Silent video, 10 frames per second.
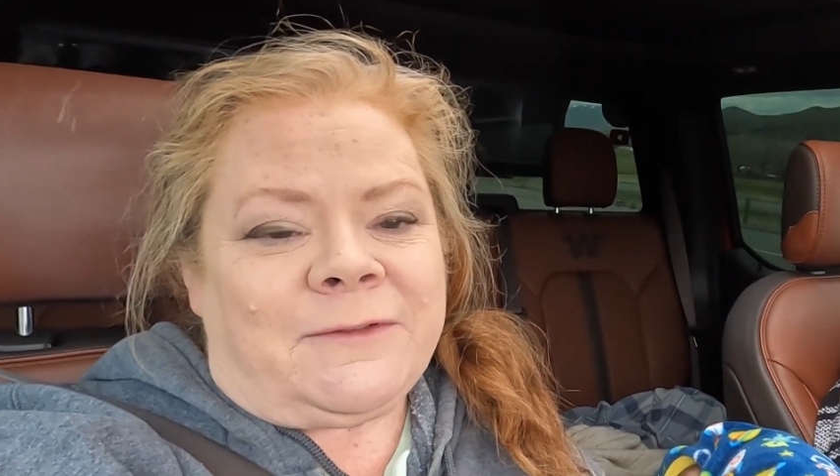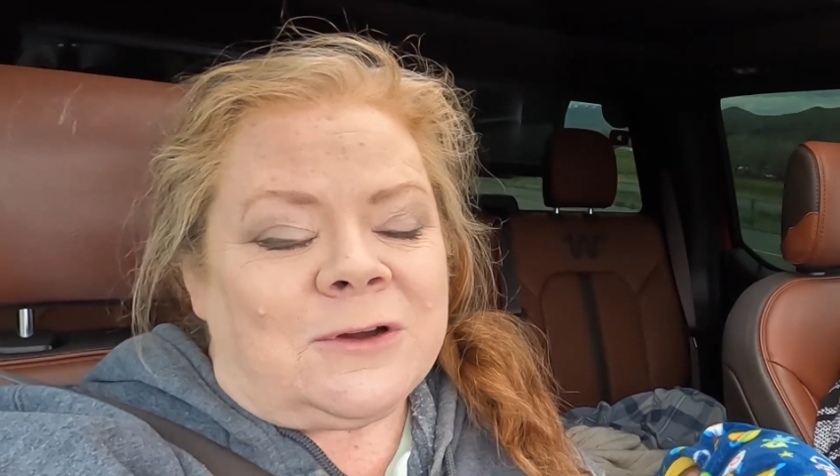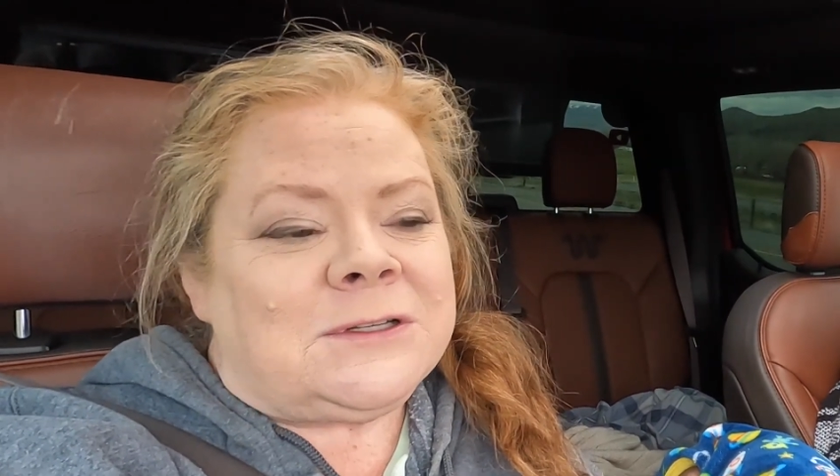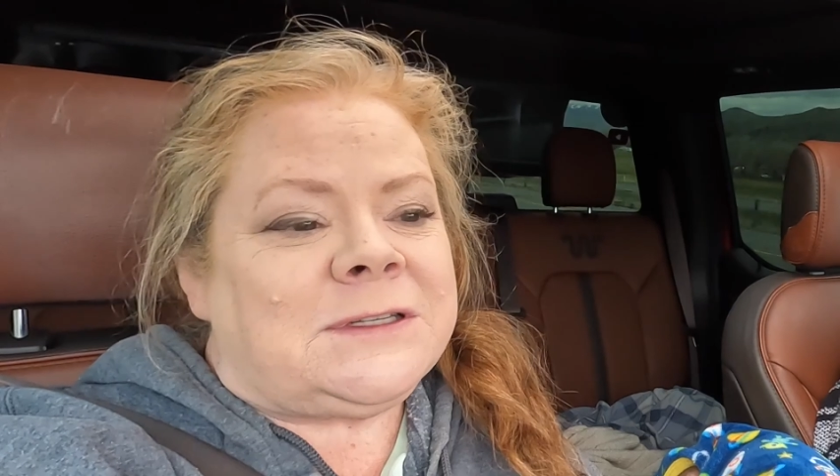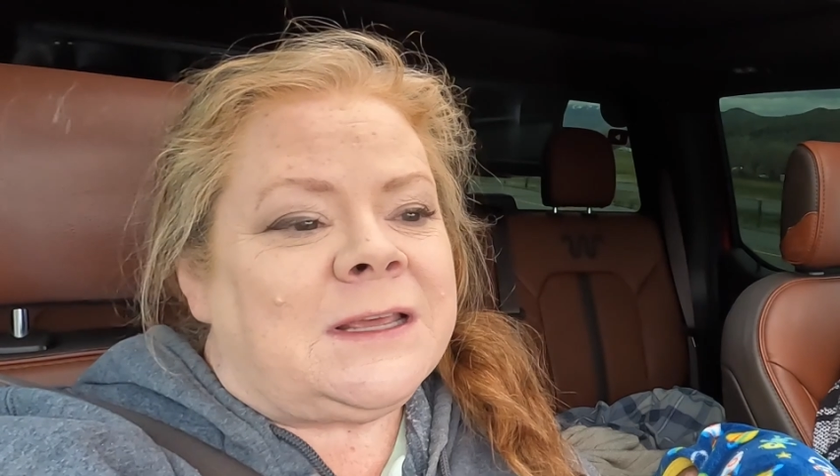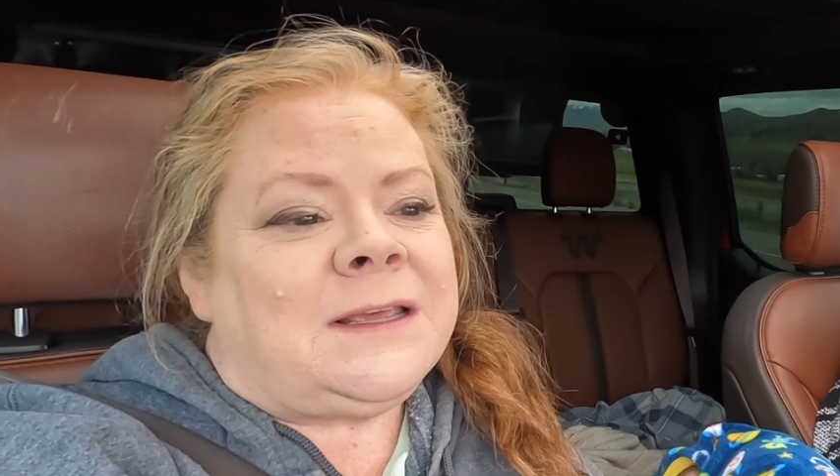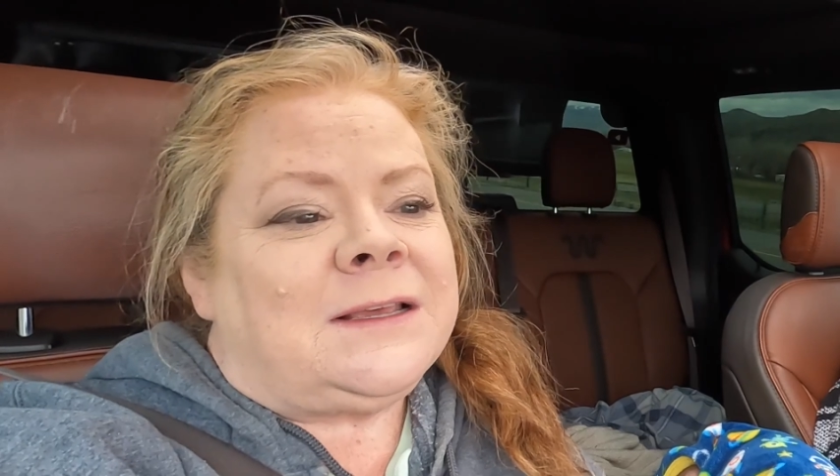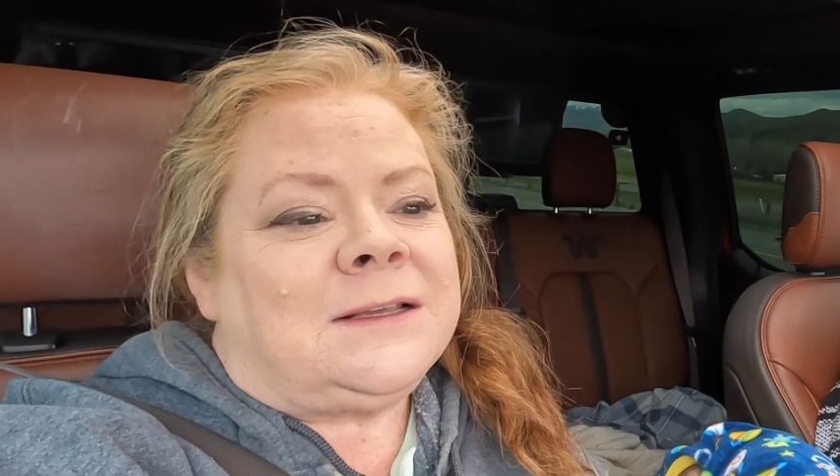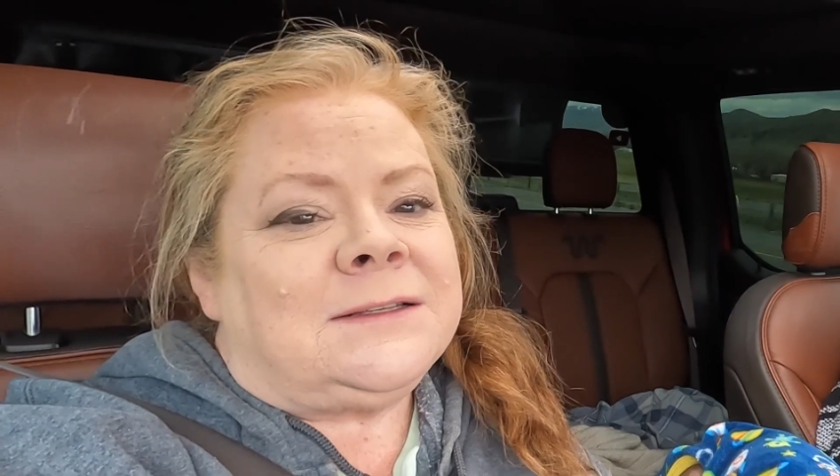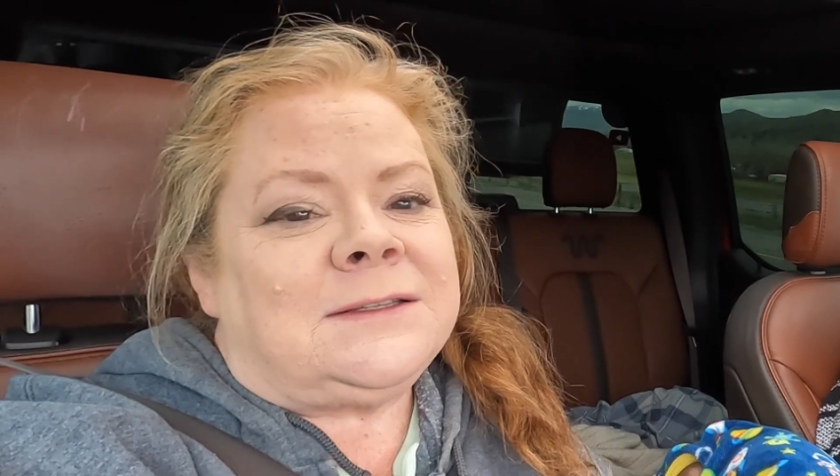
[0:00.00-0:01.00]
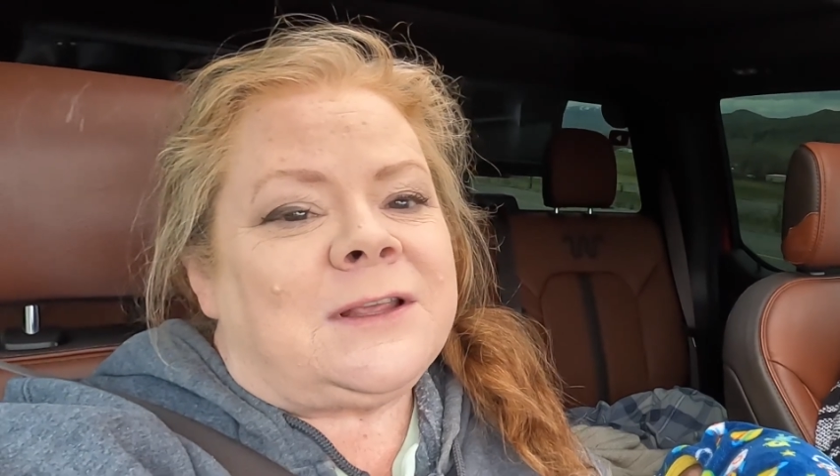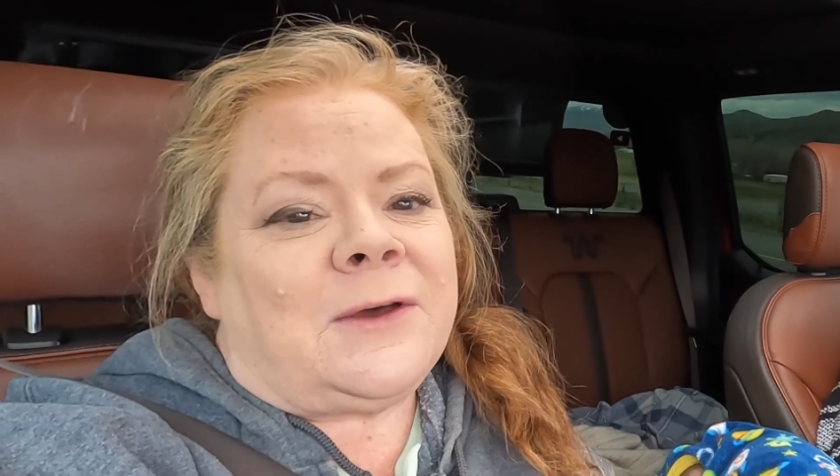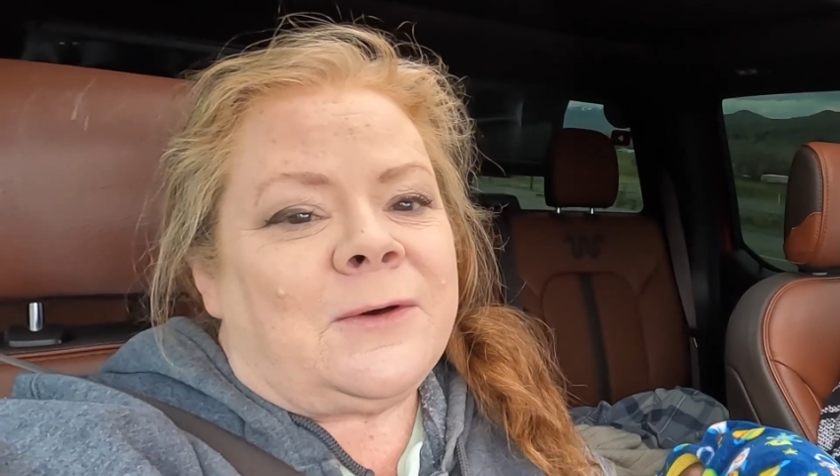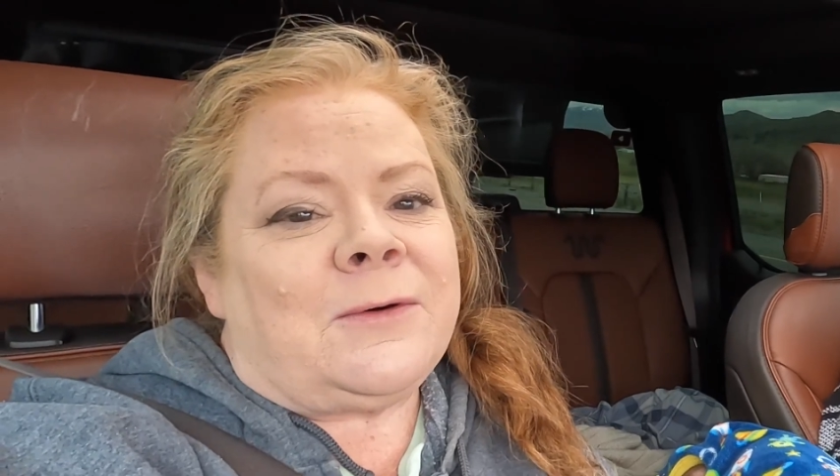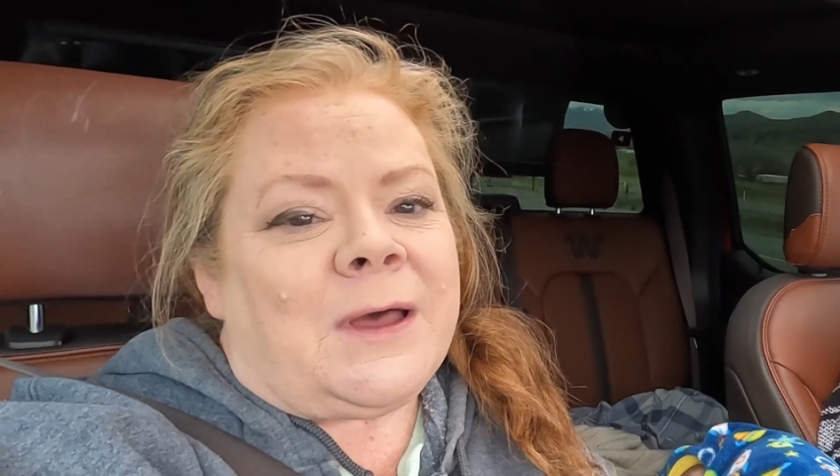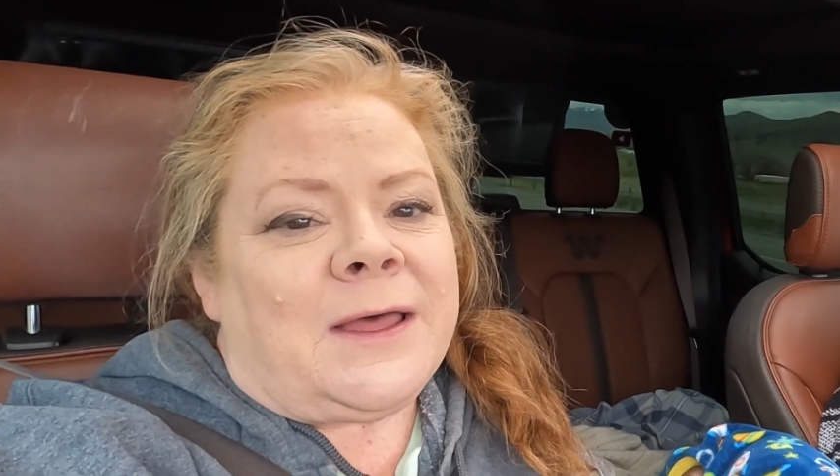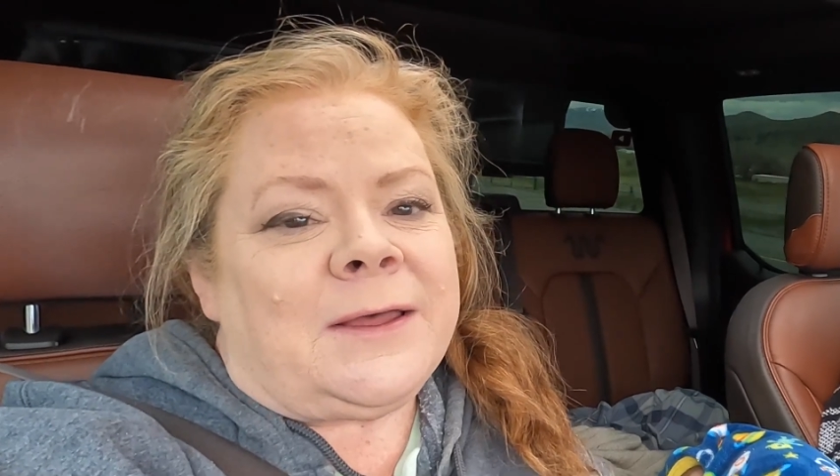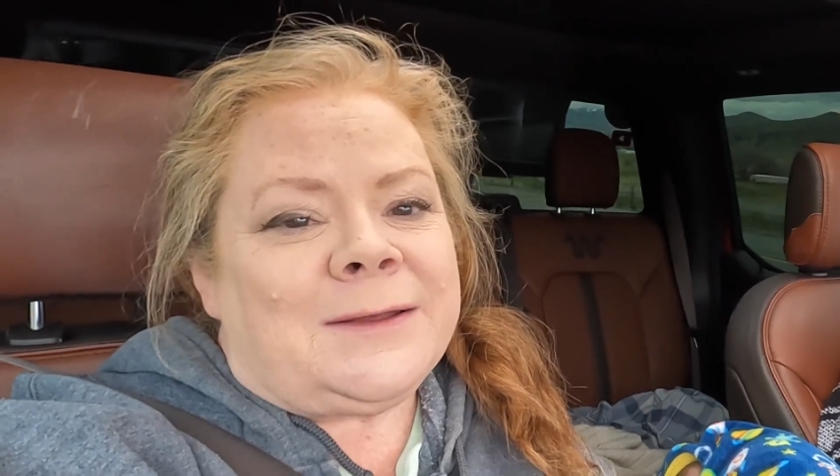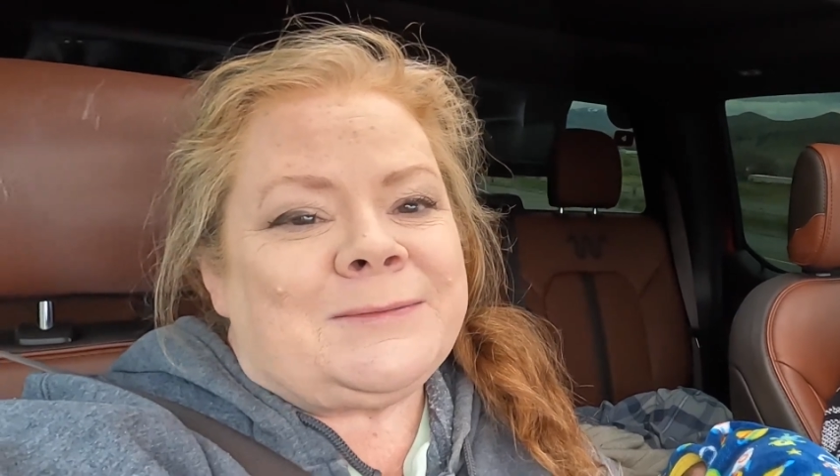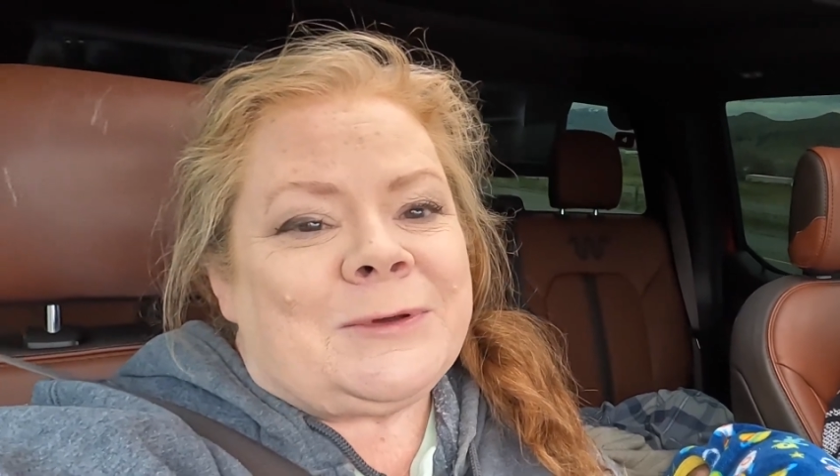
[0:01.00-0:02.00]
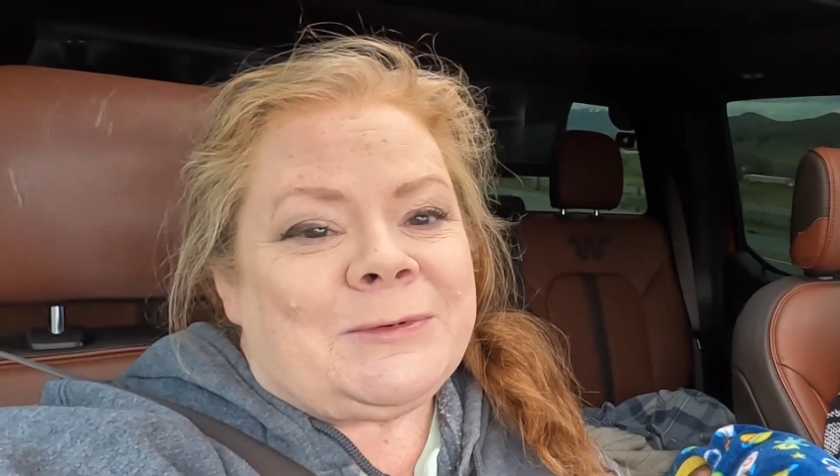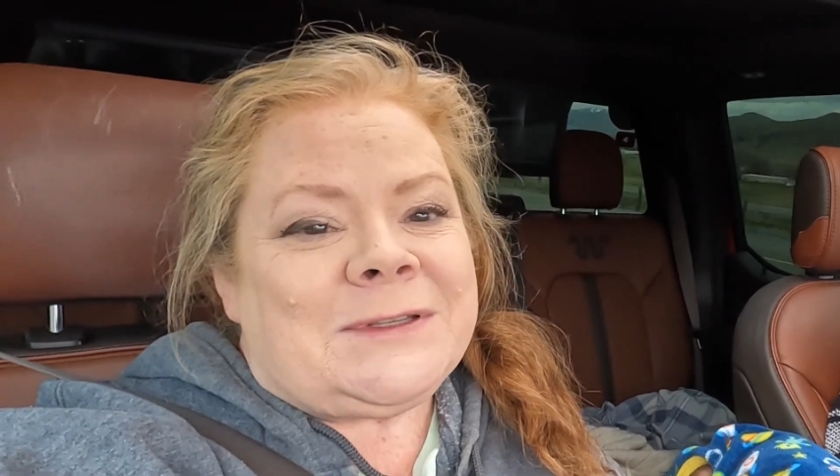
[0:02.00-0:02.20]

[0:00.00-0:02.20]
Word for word: 1st so um,